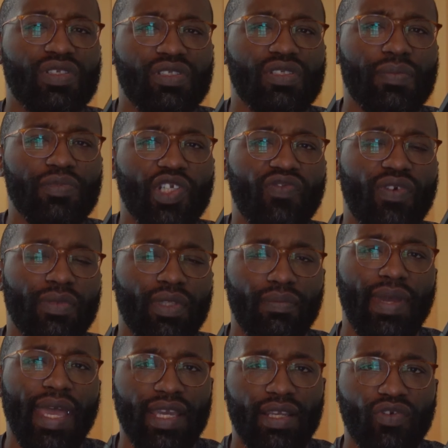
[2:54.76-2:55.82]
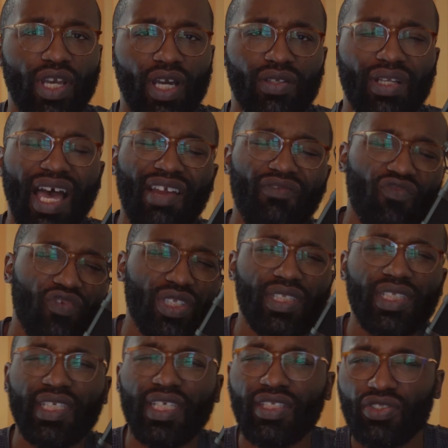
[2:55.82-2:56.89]
subject from the background. I
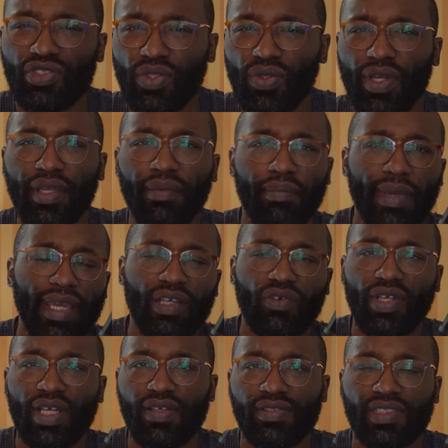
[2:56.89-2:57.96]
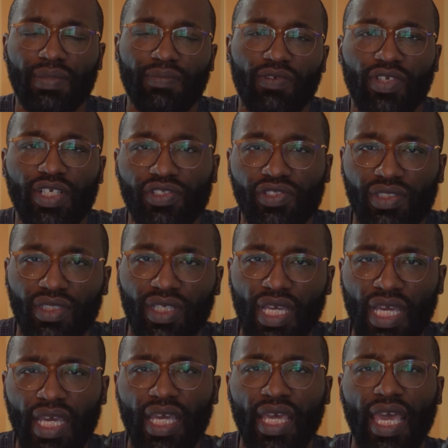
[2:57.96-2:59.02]
really enjoy background separation.
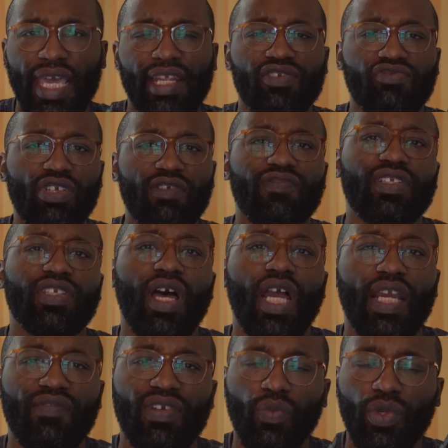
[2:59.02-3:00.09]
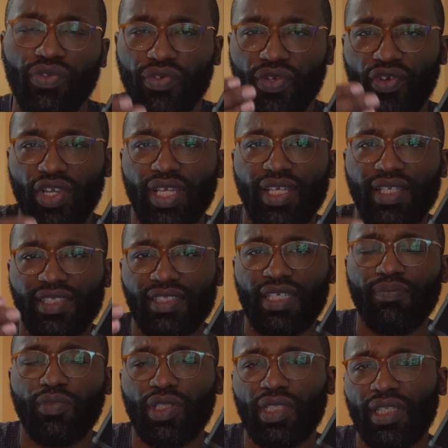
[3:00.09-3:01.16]
And in street photography, when you're creating
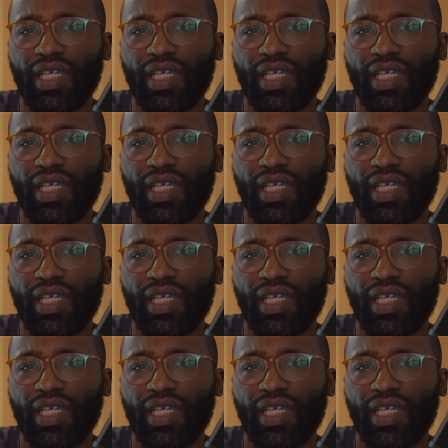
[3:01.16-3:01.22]
separate